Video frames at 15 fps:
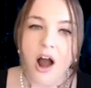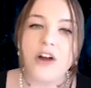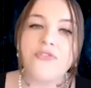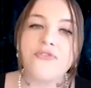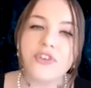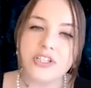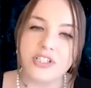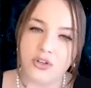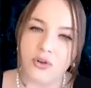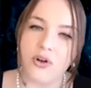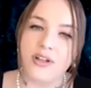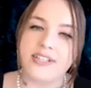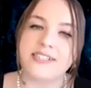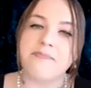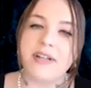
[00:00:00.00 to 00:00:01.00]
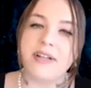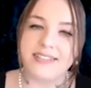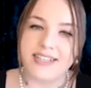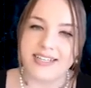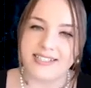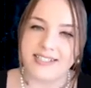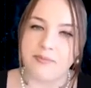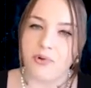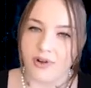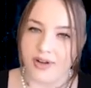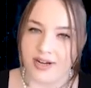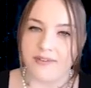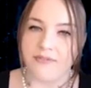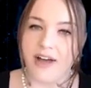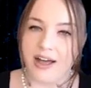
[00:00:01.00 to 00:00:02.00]
Our first goal is building and
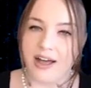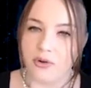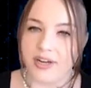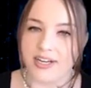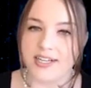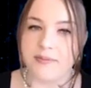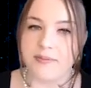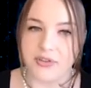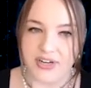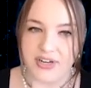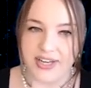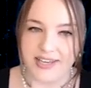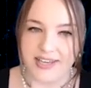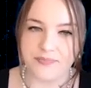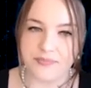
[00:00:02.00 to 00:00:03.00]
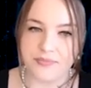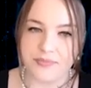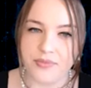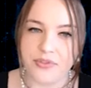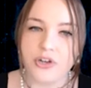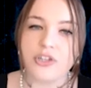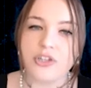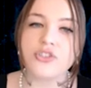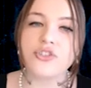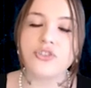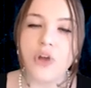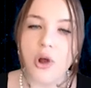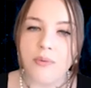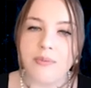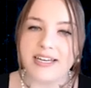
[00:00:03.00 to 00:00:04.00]
supporting the Filecoin community. There are
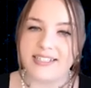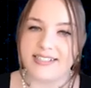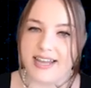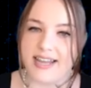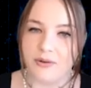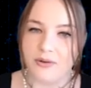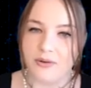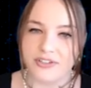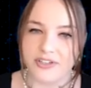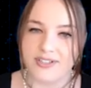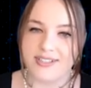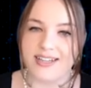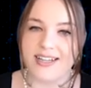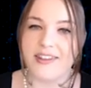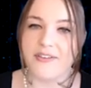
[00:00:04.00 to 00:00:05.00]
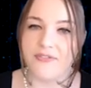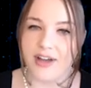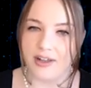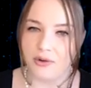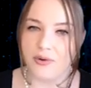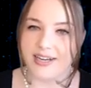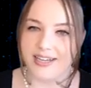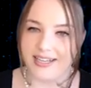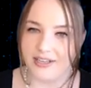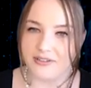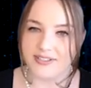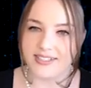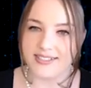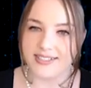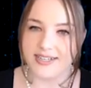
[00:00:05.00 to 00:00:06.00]
so many stakeholders in the Filecoin
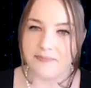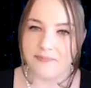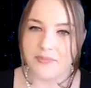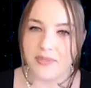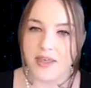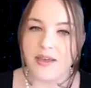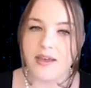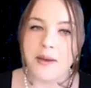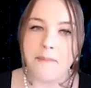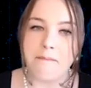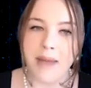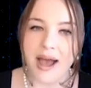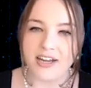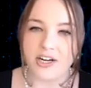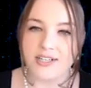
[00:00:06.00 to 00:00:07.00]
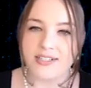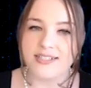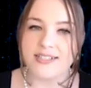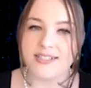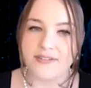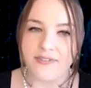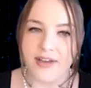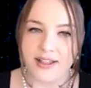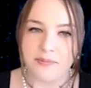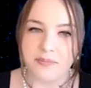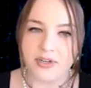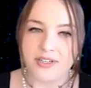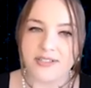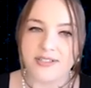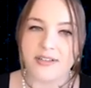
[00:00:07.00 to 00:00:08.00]
ecosystem: miners,
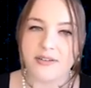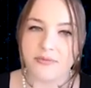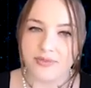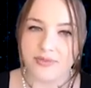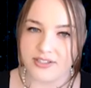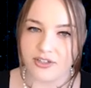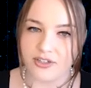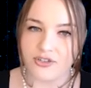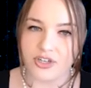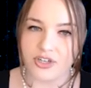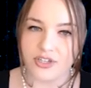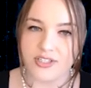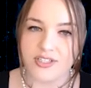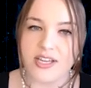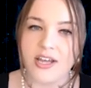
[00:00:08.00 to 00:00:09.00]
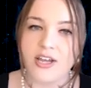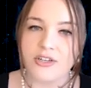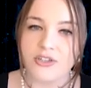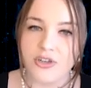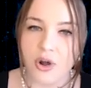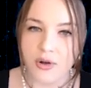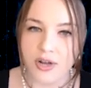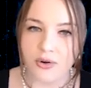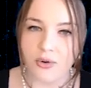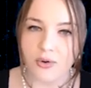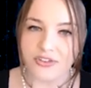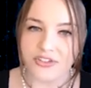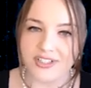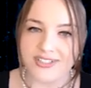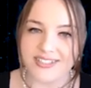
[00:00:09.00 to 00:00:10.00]
developers, researchers, token
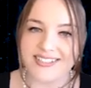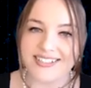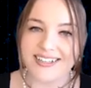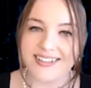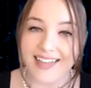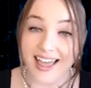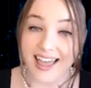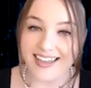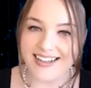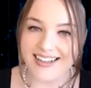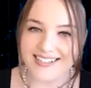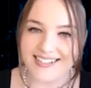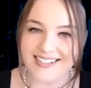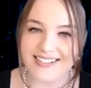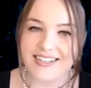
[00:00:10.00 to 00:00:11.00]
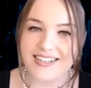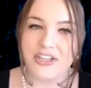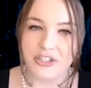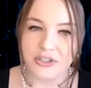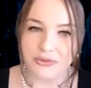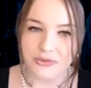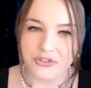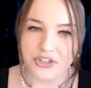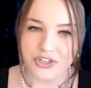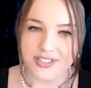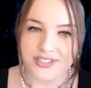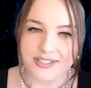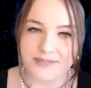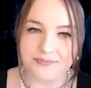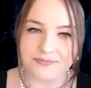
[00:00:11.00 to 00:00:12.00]
holders, clients,
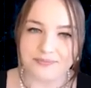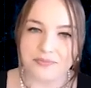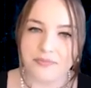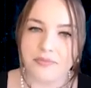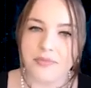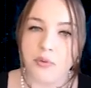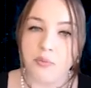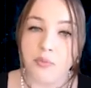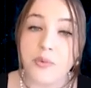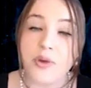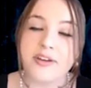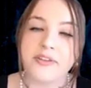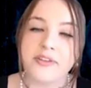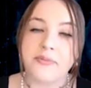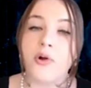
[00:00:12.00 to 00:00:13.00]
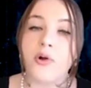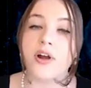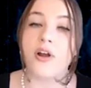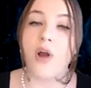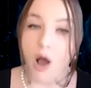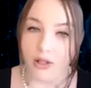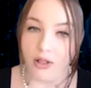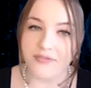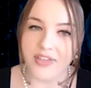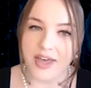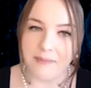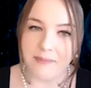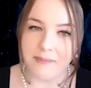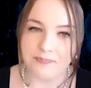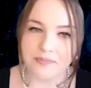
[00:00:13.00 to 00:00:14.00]
users. We want to support all of
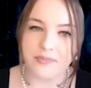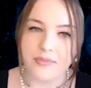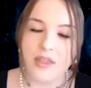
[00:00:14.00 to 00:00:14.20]
them.